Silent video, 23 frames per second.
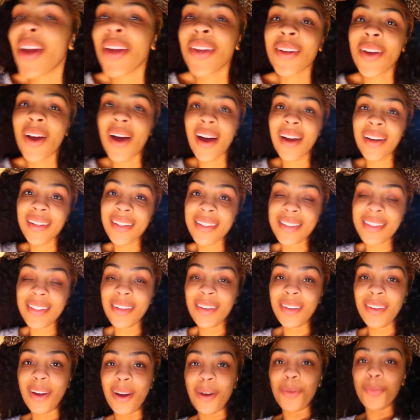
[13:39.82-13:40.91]
Y'all, I didn't tell
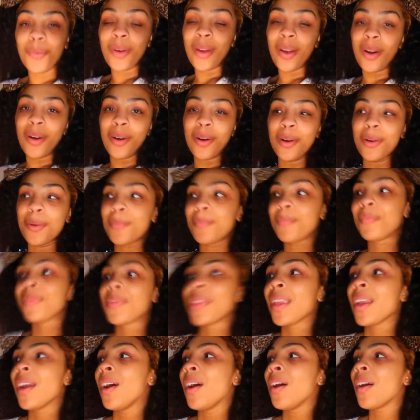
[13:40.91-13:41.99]
y'all when
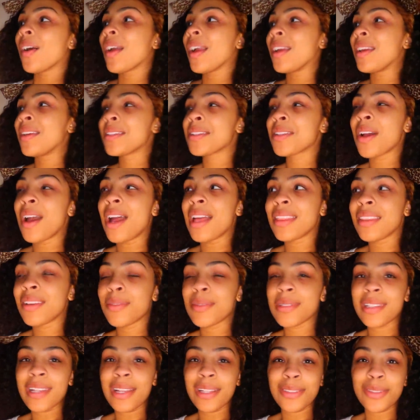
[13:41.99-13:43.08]
okay, so I think it
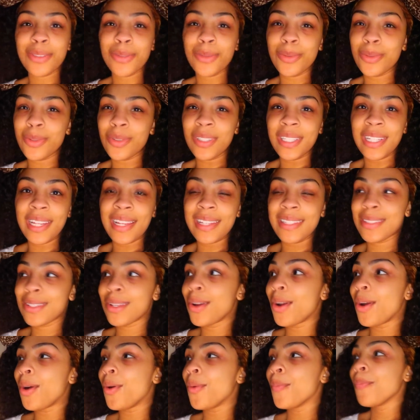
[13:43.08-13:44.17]
was like 2-3 days
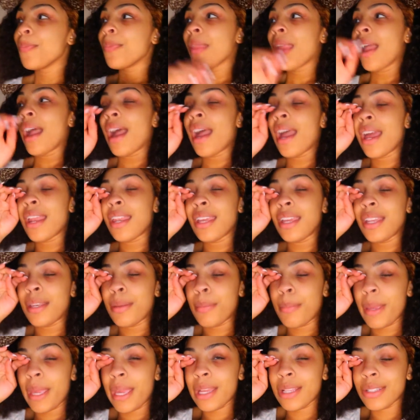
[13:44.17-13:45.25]
ago. I had it in the
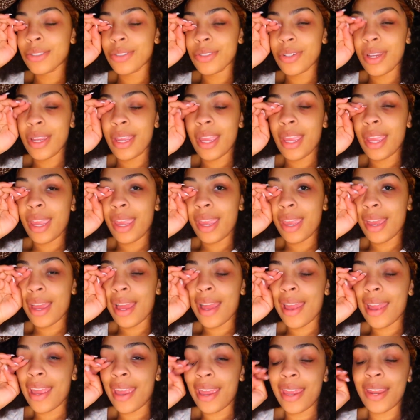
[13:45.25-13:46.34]
pantry, and I
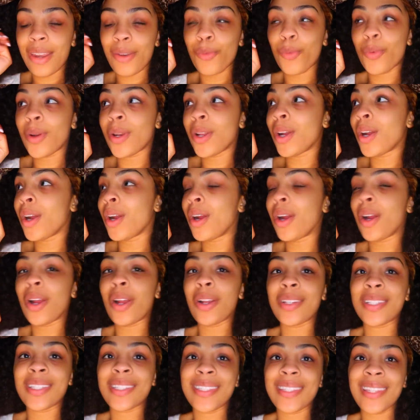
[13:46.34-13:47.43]
had one of
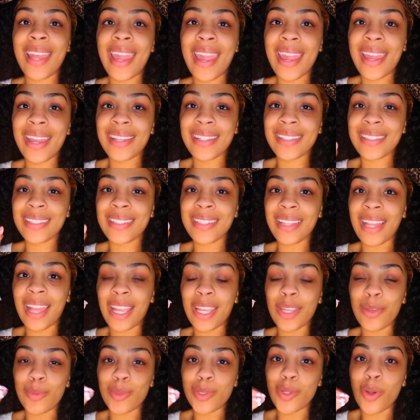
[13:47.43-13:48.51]
her snacks. Like
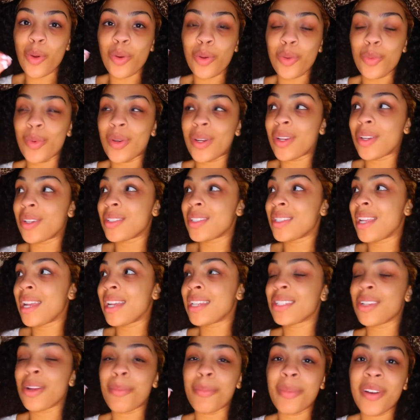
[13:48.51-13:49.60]
it was holding one of her
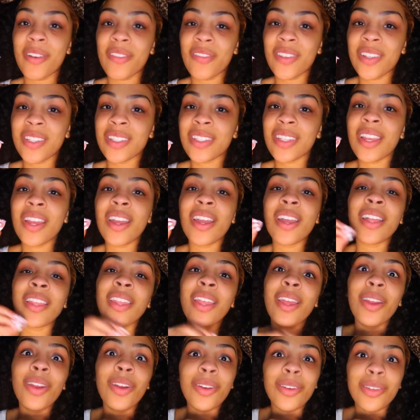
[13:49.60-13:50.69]
snacks, her muffins.
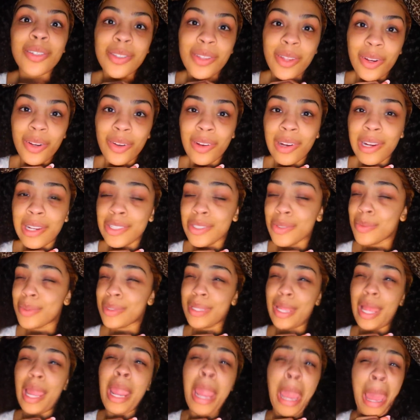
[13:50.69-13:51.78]
That girl started crying. She was
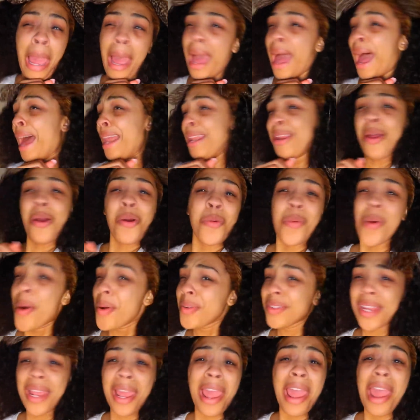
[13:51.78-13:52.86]
like, I don't
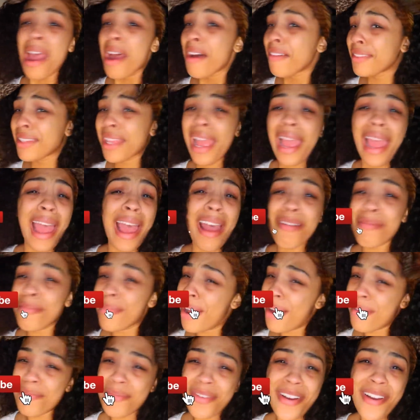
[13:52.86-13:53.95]
want that elf to have
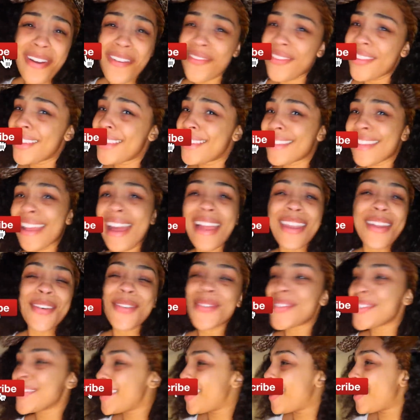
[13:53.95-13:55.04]
my muffins. I don't
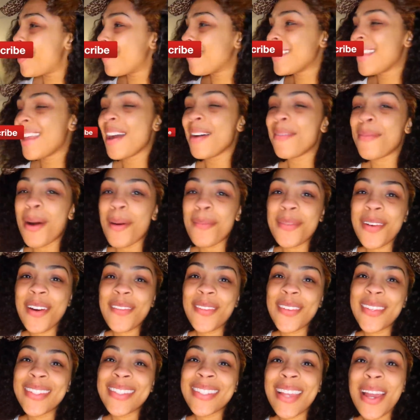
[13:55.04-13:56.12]
want that elf to have my
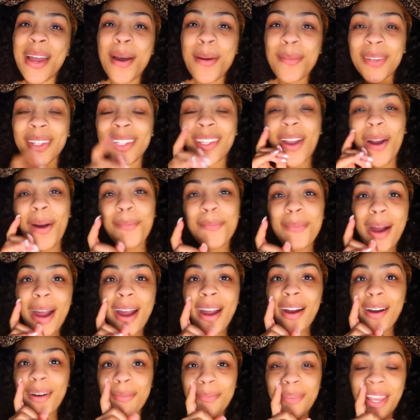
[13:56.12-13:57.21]
muffins. But y'all, my
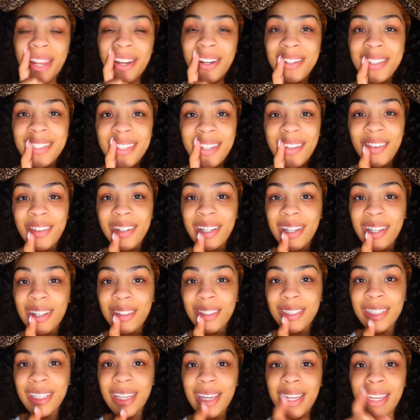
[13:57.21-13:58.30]
battery's getting ready to go
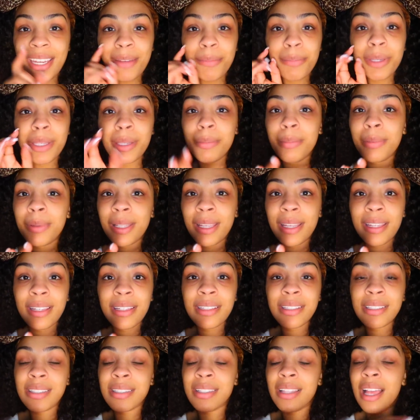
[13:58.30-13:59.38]
dead. Be
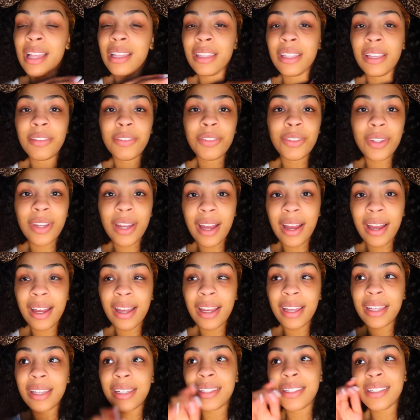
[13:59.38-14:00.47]
blessed. I love you
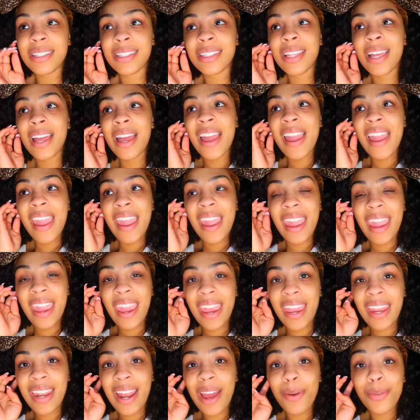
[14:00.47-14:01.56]
guys.
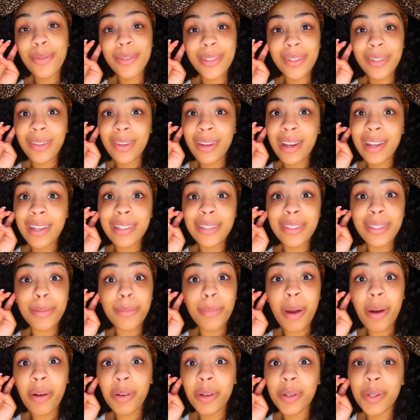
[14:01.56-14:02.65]
And I will see you guys
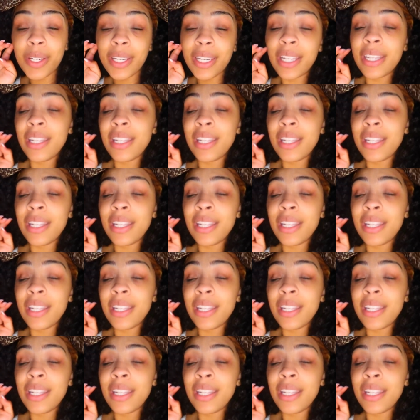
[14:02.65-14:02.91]
tomorrow in